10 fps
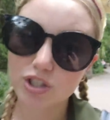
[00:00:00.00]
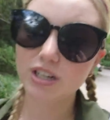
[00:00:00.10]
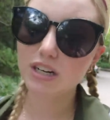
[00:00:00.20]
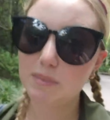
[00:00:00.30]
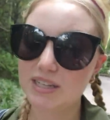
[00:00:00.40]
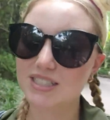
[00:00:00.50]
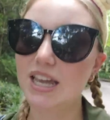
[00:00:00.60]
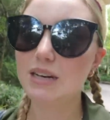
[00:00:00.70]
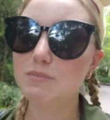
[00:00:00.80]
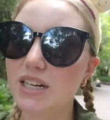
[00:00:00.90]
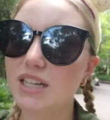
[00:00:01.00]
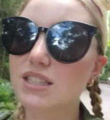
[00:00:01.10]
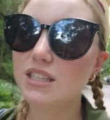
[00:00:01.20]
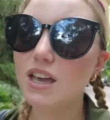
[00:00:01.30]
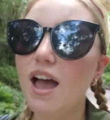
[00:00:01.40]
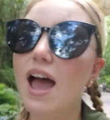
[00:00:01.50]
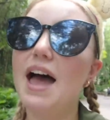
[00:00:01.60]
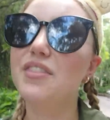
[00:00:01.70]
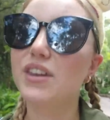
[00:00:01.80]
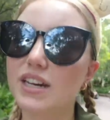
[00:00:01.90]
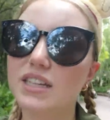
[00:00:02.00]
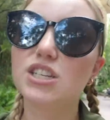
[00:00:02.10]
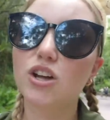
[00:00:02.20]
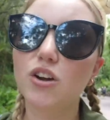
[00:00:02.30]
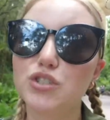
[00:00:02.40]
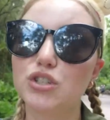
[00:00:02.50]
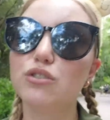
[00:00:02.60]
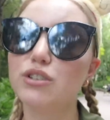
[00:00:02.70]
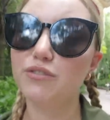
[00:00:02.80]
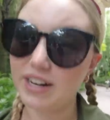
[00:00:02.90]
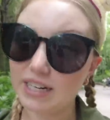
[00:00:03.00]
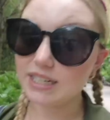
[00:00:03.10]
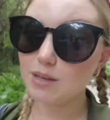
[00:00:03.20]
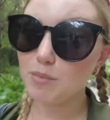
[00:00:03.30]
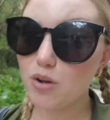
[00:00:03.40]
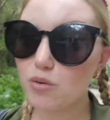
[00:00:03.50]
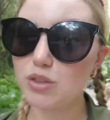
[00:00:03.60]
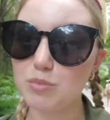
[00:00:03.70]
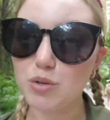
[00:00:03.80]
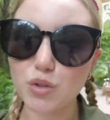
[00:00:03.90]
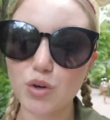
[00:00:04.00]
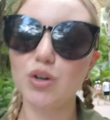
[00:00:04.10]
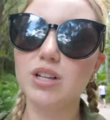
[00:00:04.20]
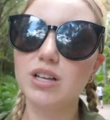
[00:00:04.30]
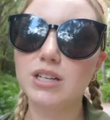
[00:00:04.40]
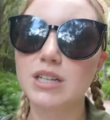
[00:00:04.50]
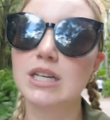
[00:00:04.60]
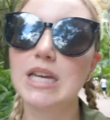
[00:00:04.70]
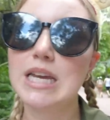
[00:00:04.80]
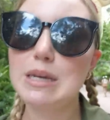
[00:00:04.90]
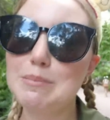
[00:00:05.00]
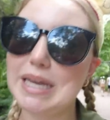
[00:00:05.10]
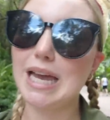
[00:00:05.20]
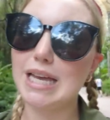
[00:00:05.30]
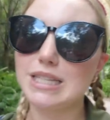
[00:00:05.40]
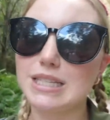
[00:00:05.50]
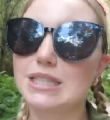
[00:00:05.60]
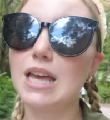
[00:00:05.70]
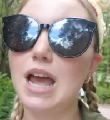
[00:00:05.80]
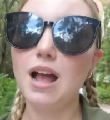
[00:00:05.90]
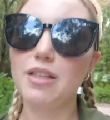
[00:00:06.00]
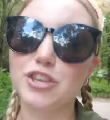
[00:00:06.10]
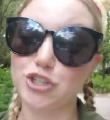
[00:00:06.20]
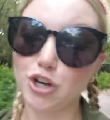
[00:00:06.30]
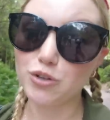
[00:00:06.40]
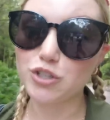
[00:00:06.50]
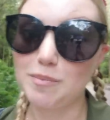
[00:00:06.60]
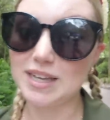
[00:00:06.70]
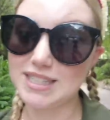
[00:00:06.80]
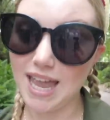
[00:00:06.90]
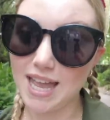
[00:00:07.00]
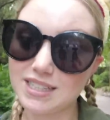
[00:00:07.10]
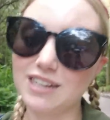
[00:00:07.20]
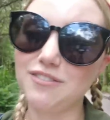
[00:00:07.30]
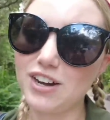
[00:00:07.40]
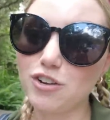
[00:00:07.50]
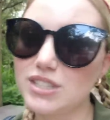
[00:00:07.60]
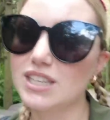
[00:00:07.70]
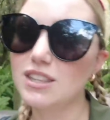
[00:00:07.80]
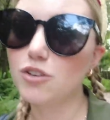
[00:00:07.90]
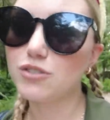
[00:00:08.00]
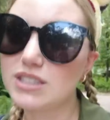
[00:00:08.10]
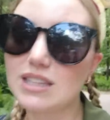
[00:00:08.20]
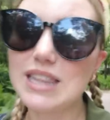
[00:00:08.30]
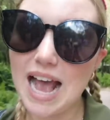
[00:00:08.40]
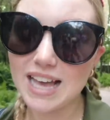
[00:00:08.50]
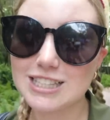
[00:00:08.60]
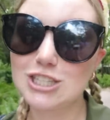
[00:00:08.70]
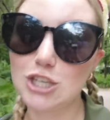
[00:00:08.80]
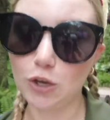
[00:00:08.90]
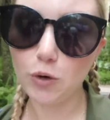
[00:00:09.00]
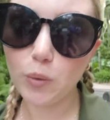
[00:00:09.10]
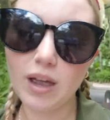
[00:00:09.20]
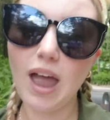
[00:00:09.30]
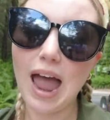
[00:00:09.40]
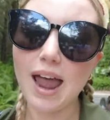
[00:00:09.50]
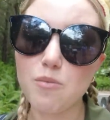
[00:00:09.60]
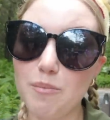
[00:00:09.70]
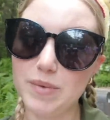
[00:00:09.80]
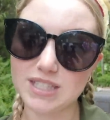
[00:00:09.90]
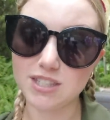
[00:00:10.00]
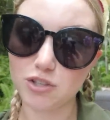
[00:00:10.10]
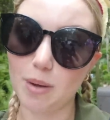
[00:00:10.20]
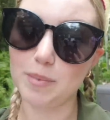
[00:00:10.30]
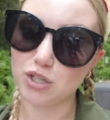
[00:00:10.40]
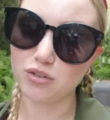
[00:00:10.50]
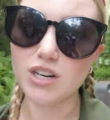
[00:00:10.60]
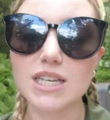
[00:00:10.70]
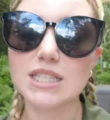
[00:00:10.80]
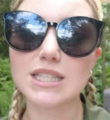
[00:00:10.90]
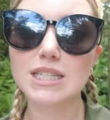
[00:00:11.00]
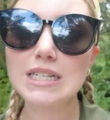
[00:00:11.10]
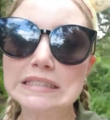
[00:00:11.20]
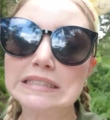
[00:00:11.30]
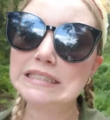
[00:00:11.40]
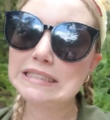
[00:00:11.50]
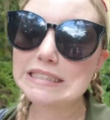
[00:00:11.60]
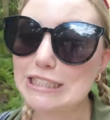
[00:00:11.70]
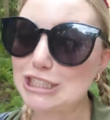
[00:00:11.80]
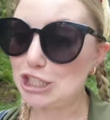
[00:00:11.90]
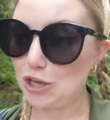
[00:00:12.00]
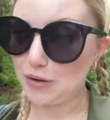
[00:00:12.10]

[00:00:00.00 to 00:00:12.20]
starting in about ten minutes, and then I need to go do Finding Nemo, the musical, because the shows are about to end, and if I don't see those last two, I will miss those opportunities. So